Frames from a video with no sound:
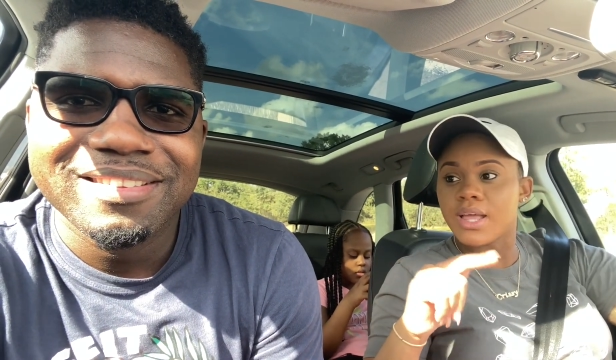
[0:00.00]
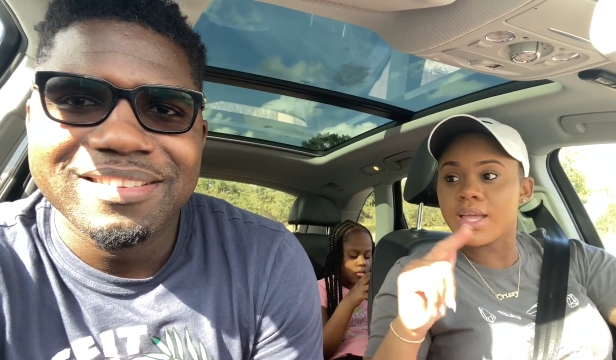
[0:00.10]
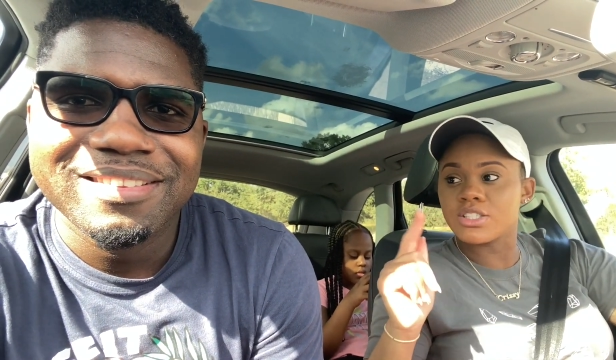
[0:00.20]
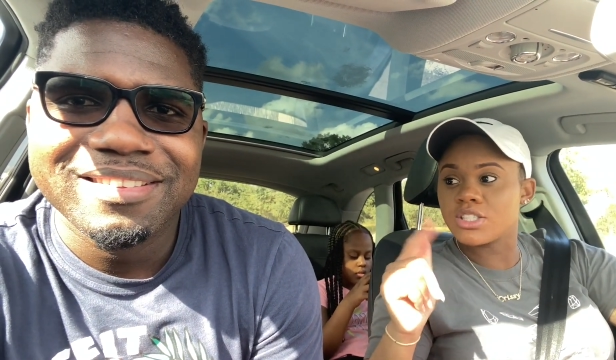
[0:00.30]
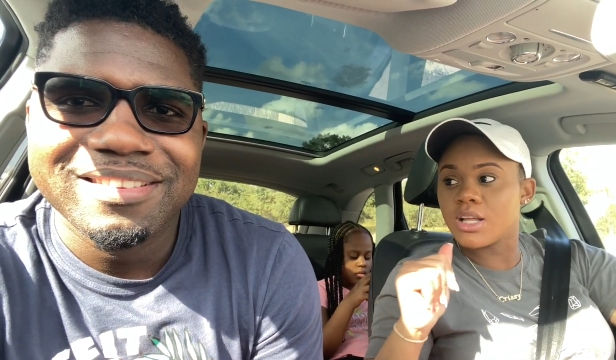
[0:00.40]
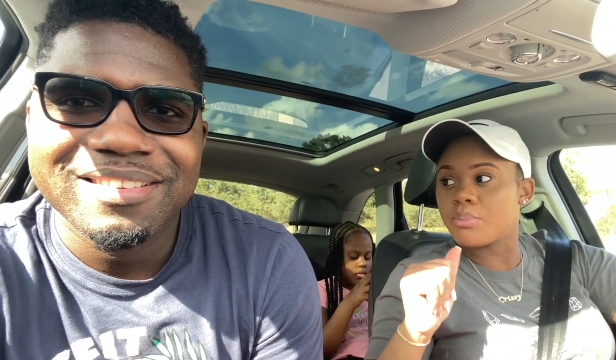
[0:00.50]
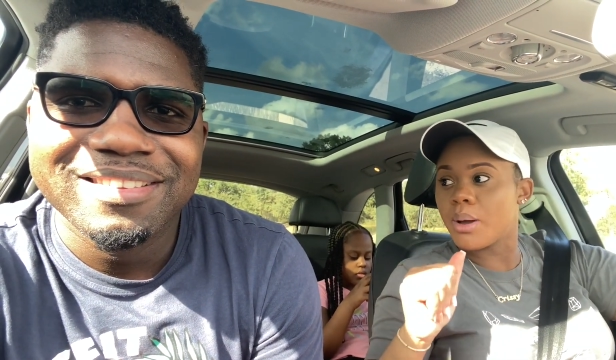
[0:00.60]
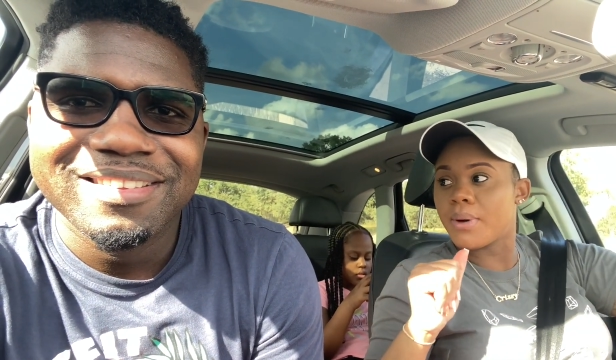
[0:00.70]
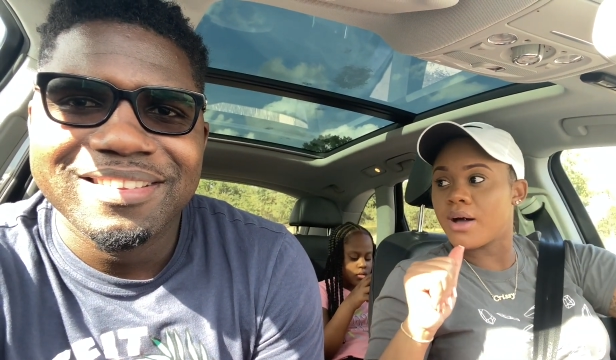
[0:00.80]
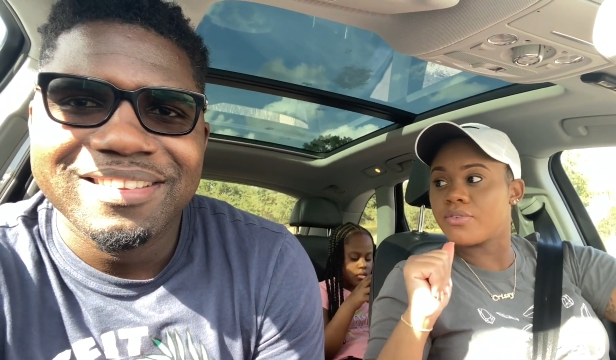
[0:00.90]
Speaker 1: your chain
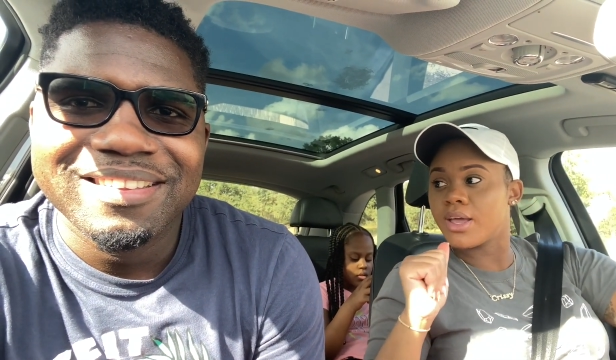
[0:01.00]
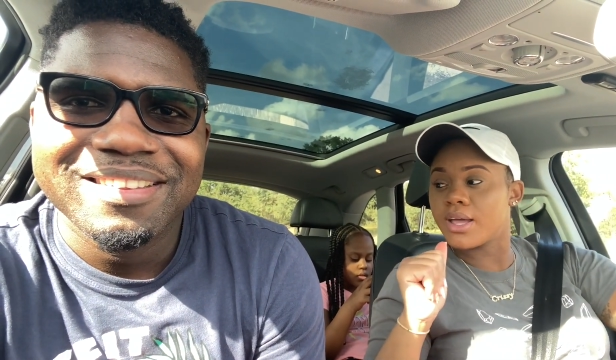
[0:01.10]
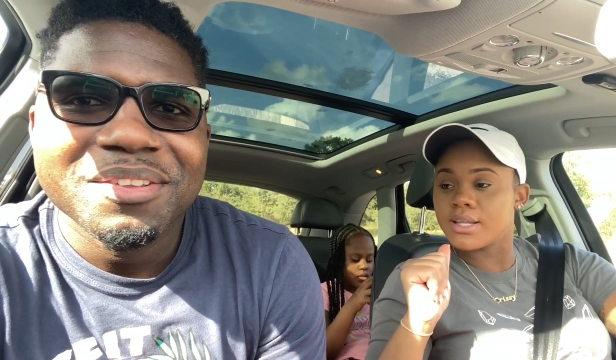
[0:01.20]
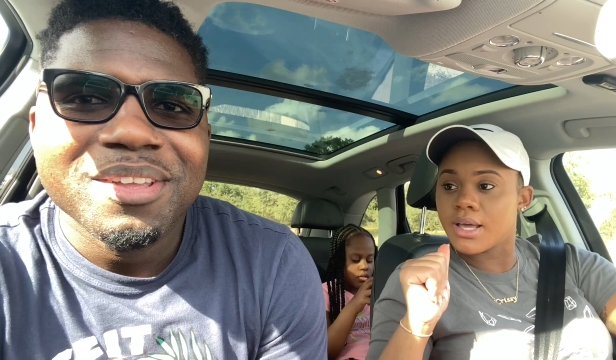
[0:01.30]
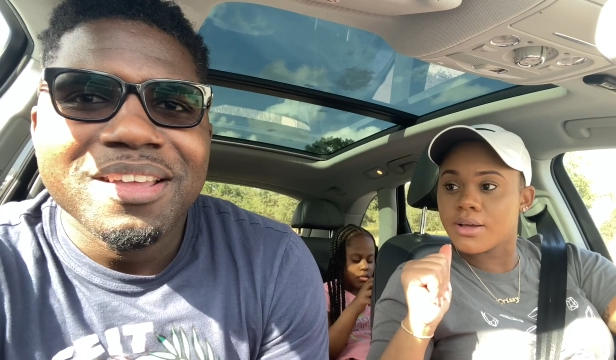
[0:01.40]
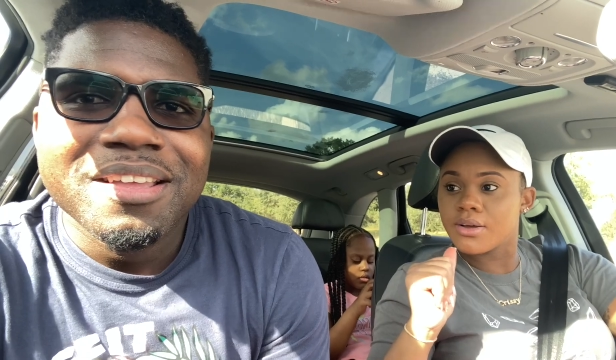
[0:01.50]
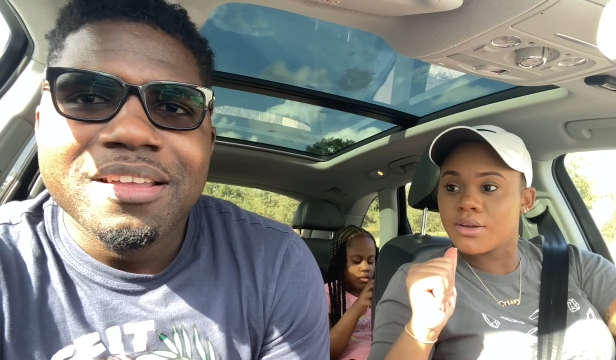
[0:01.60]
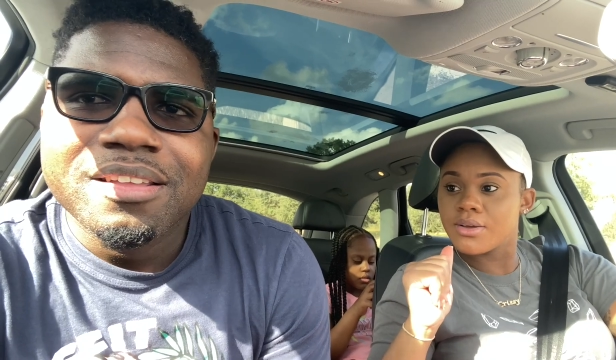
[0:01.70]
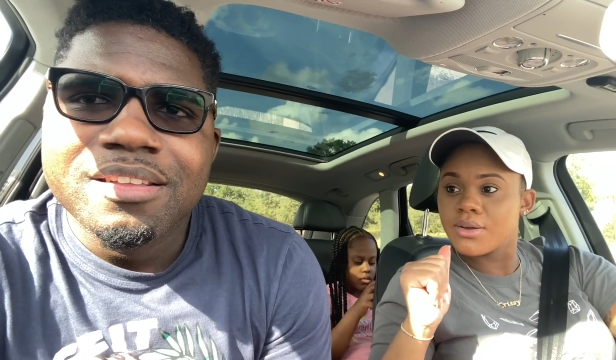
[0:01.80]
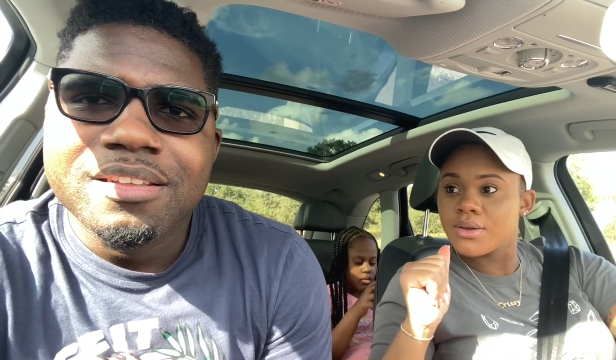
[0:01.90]
pop off of your neck?
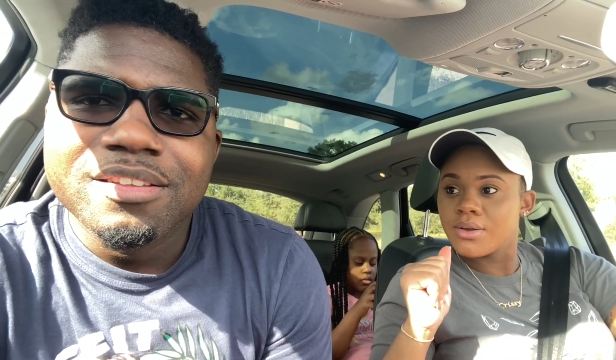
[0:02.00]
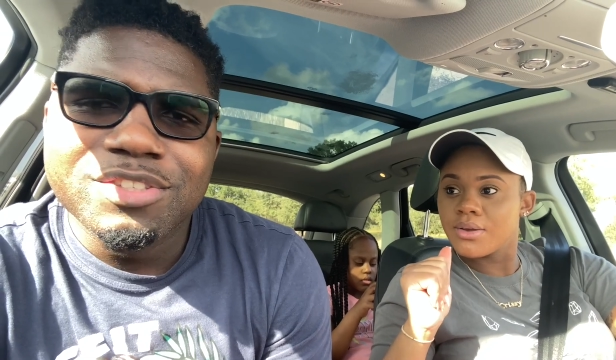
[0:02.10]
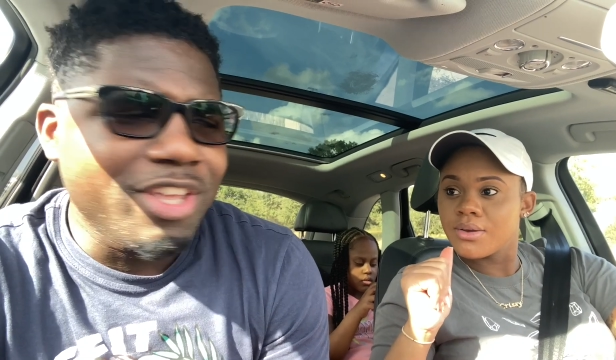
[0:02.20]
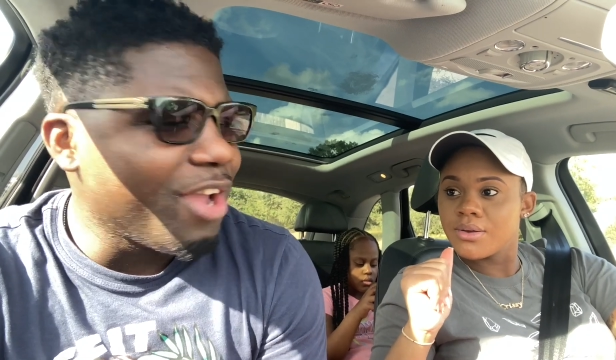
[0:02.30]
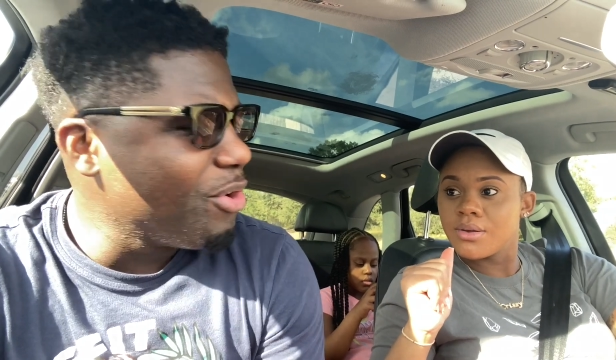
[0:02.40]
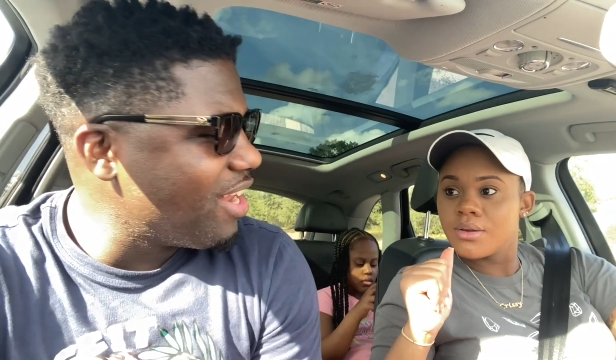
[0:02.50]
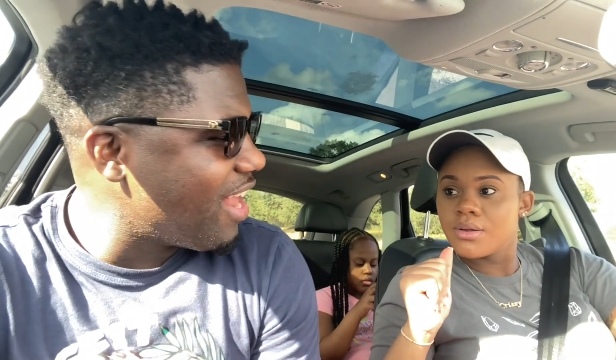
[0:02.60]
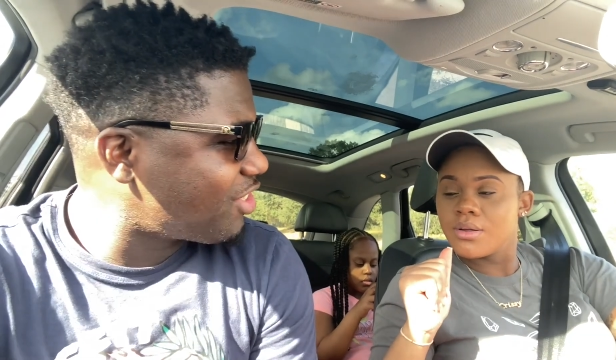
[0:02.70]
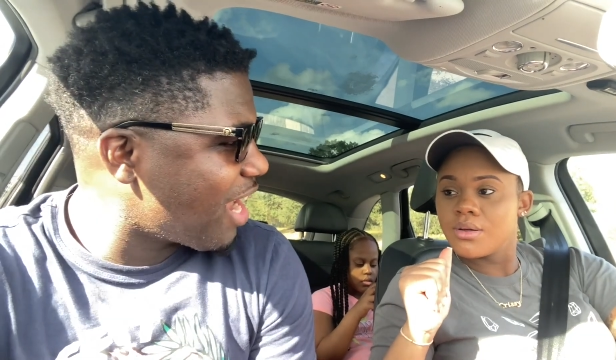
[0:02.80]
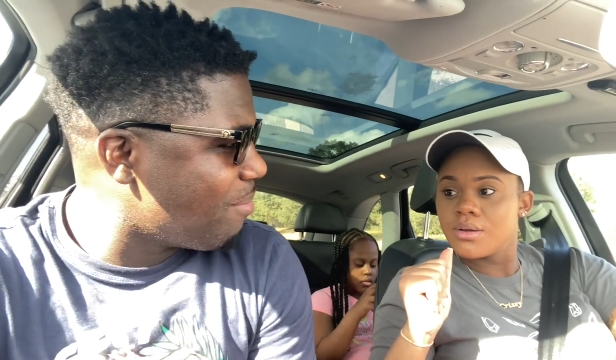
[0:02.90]
Speaker 2: So you really
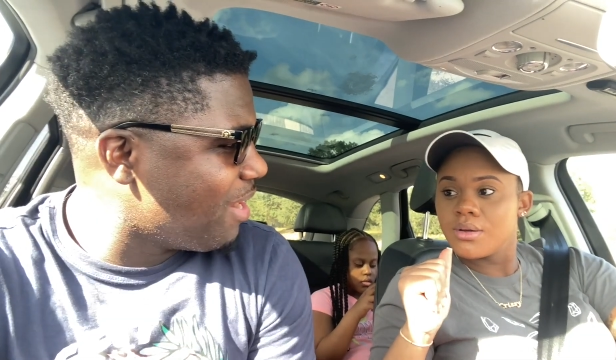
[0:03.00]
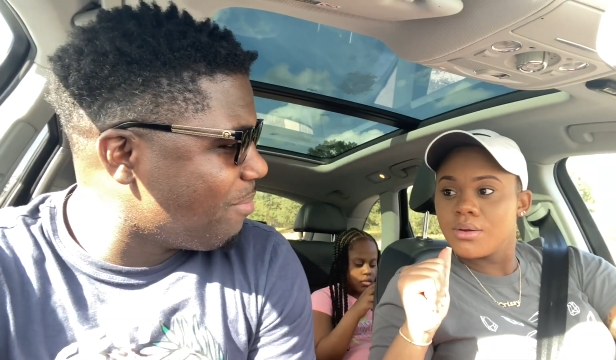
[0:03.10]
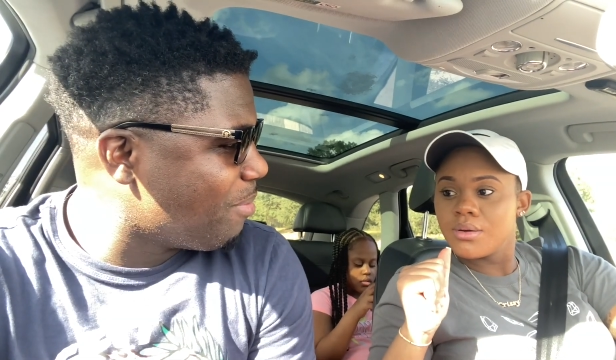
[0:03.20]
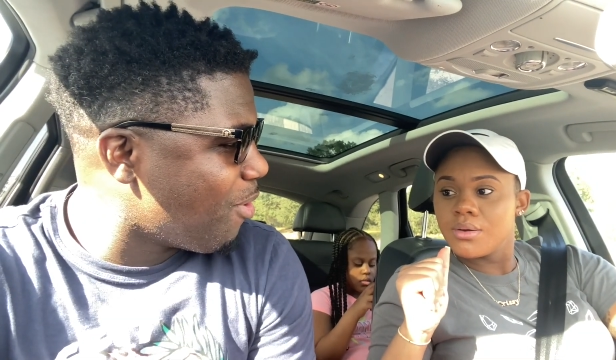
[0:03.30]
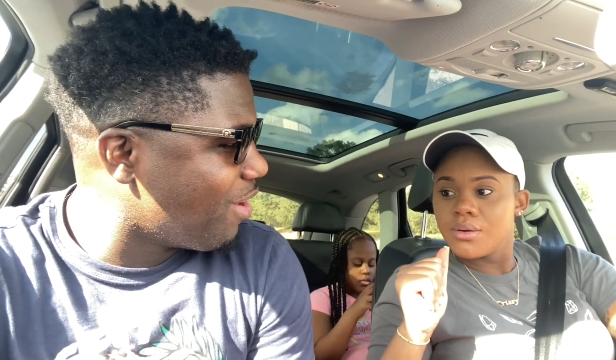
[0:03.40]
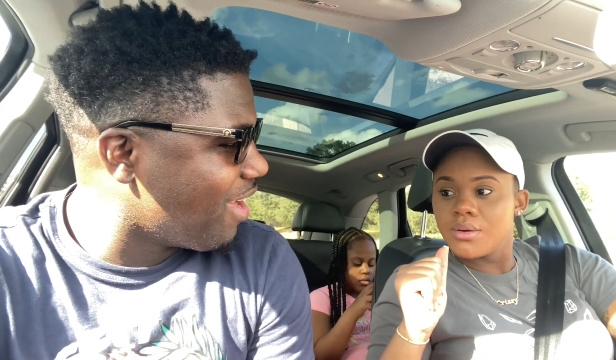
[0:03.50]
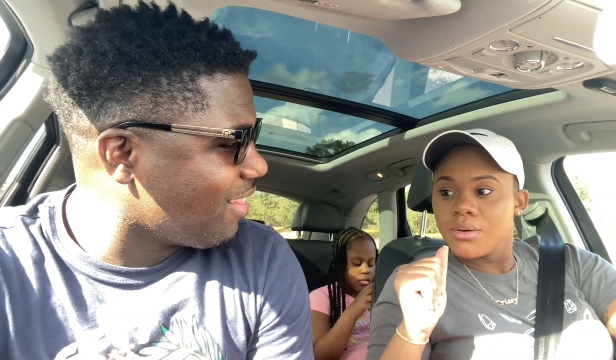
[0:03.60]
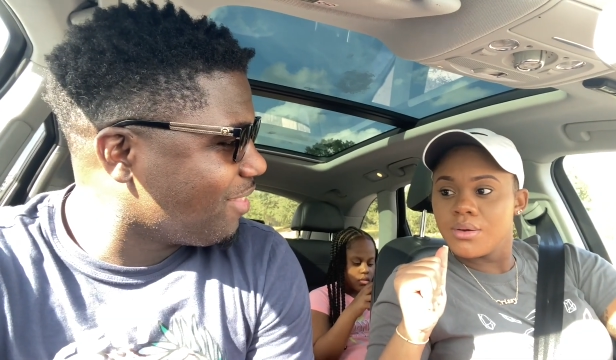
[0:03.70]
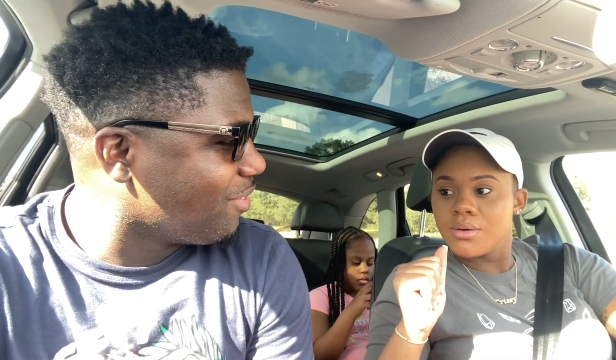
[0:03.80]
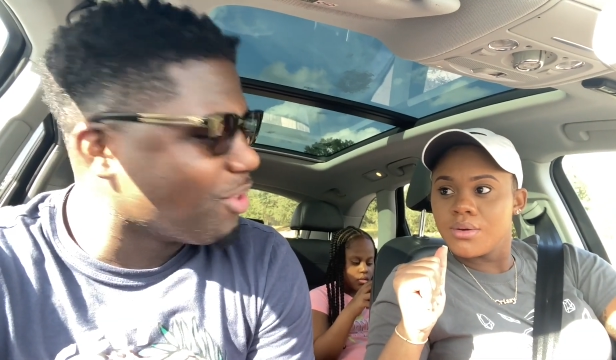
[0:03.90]
try to blame me about
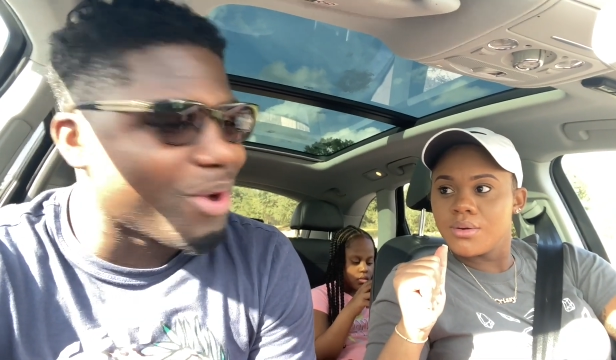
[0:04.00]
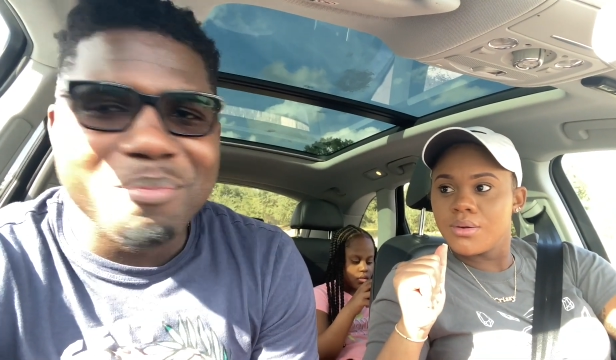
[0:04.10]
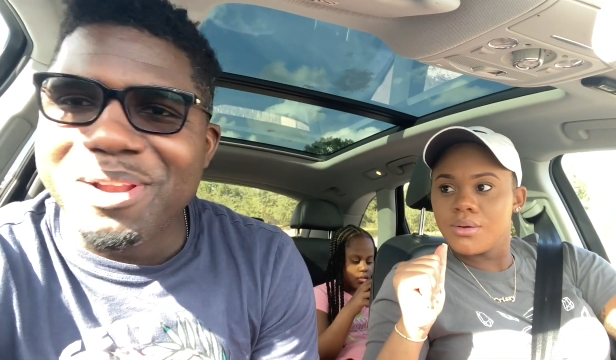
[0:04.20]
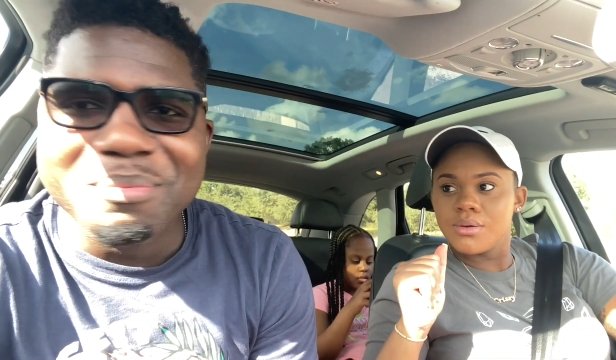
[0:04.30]
that? Don't blame